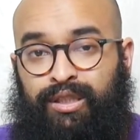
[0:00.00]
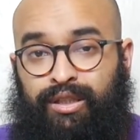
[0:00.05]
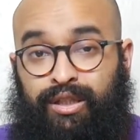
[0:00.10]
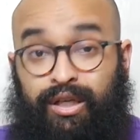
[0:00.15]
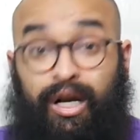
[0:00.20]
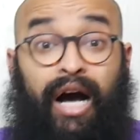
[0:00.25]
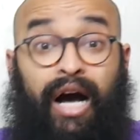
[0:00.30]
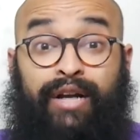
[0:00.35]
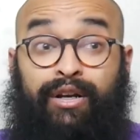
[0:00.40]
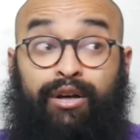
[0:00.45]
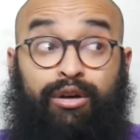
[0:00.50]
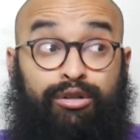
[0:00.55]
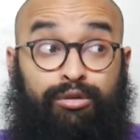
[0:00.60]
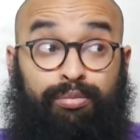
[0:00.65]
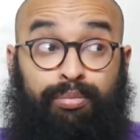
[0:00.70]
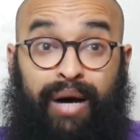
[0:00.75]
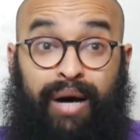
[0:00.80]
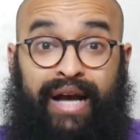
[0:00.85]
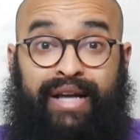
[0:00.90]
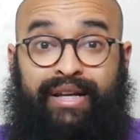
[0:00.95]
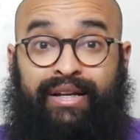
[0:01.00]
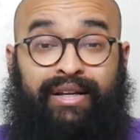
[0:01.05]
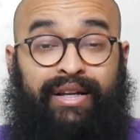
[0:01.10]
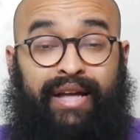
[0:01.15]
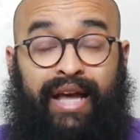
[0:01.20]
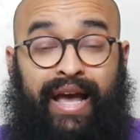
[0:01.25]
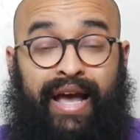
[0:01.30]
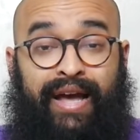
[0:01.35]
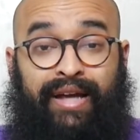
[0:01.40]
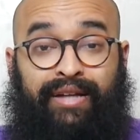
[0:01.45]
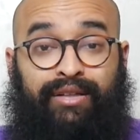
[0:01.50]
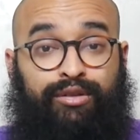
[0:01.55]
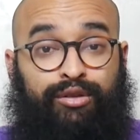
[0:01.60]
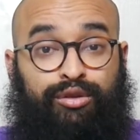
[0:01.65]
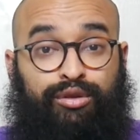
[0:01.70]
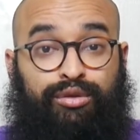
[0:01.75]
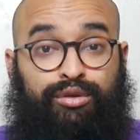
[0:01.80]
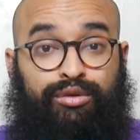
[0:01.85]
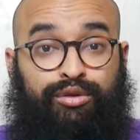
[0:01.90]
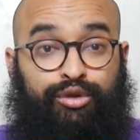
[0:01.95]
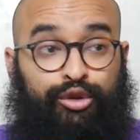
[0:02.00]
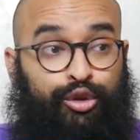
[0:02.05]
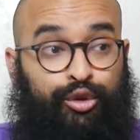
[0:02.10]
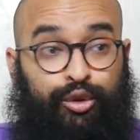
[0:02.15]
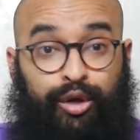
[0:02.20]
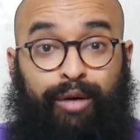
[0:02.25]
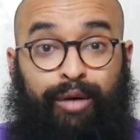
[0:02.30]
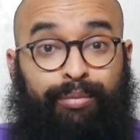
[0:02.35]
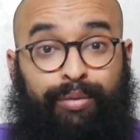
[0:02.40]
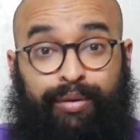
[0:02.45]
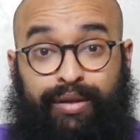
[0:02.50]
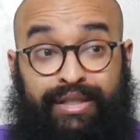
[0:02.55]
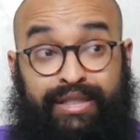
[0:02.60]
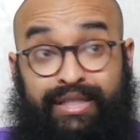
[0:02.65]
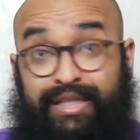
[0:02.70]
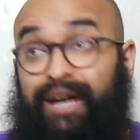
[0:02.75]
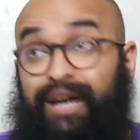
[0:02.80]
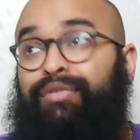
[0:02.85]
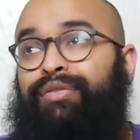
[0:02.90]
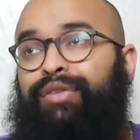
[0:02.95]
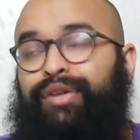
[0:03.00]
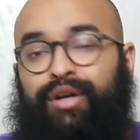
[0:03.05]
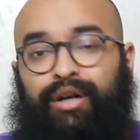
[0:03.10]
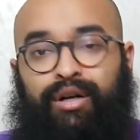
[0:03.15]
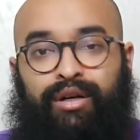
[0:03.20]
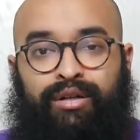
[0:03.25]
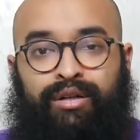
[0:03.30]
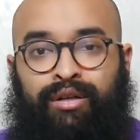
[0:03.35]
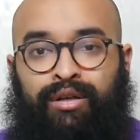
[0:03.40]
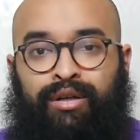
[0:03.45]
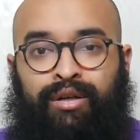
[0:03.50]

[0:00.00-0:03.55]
God knows Biden and Trump definitely aren't.